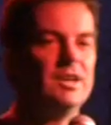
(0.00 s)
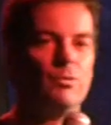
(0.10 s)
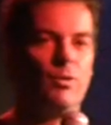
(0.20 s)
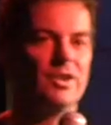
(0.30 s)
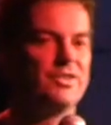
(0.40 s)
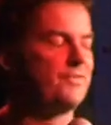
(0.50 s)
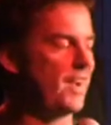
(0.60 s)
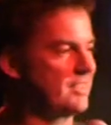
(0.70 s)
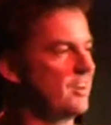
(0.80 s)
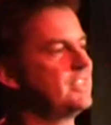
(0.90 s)
was the
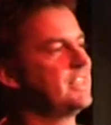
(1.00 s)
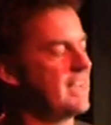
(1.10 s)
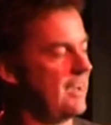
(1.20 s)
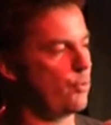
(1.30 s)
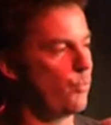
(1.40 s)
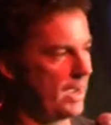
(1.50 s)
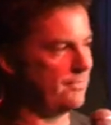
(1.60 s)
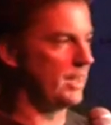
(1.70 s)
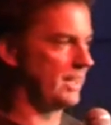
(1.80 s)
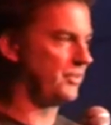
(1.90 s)
fact that I didn't have a
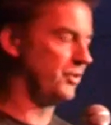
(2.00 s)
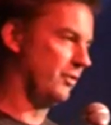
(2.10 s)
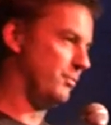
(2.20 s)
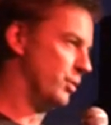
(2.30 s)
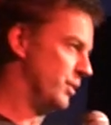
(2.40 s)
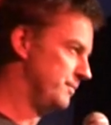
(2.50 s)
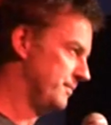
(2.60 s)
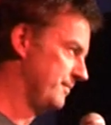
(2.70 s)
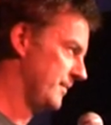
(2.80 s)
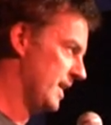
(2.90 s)
wavelength surfboard.
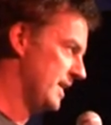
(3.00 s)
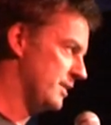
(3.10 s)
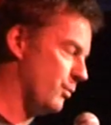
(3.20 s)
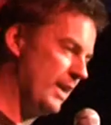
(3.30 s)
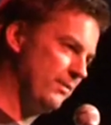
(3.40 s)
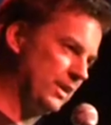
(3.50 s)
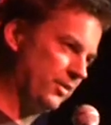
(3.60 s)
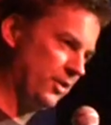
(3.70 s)
The wavelength